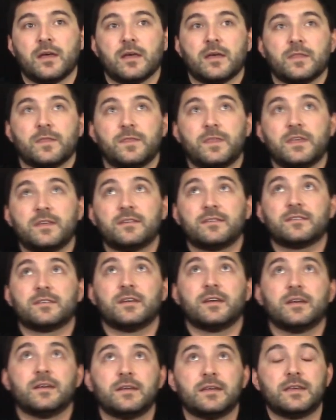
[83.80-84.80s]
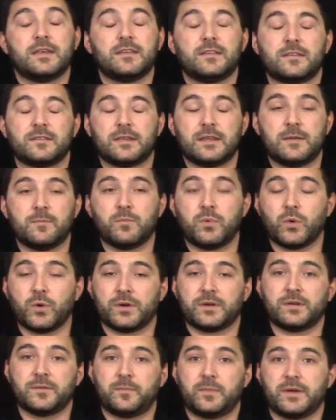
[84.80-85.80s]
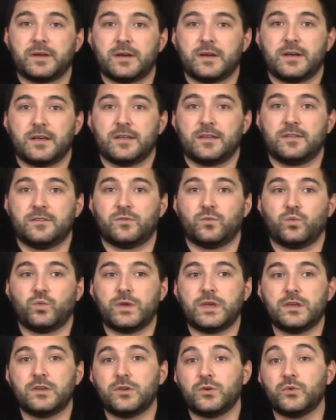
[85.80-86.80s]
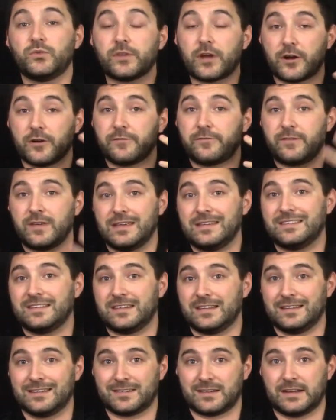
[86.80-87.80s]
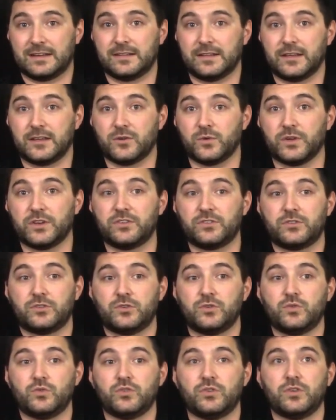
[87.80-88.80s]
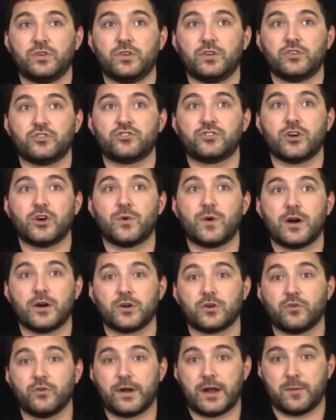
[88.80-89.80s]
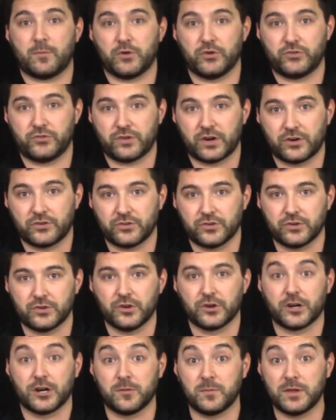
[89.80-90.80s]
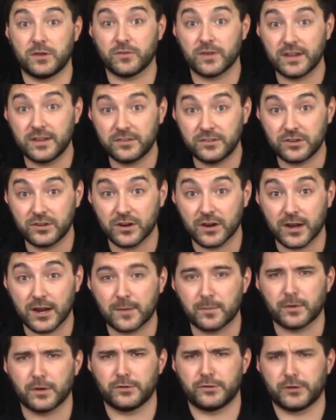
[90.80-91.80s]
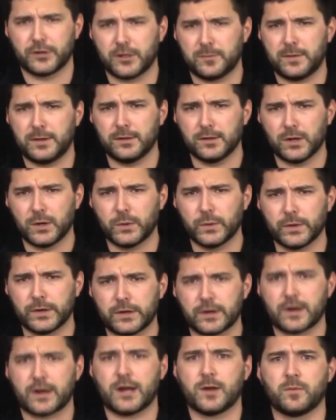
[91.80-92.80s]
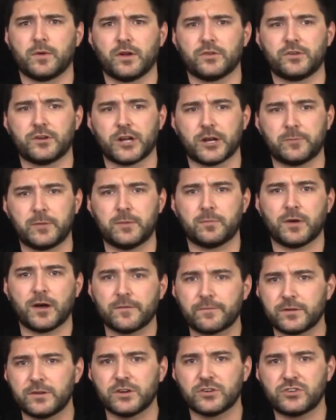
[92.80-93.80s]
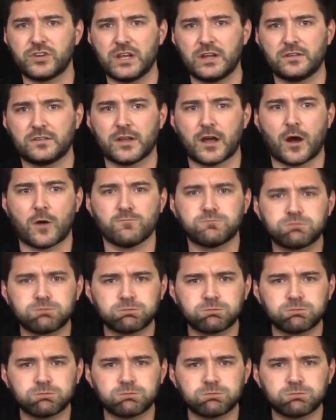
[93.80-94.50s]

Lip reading: This is important because we use our face in sign language to show our grammar structure. You're going to be raising your eyebrows, you're going to be lowering your eyebrows, you're going to be puffing your cheeks out,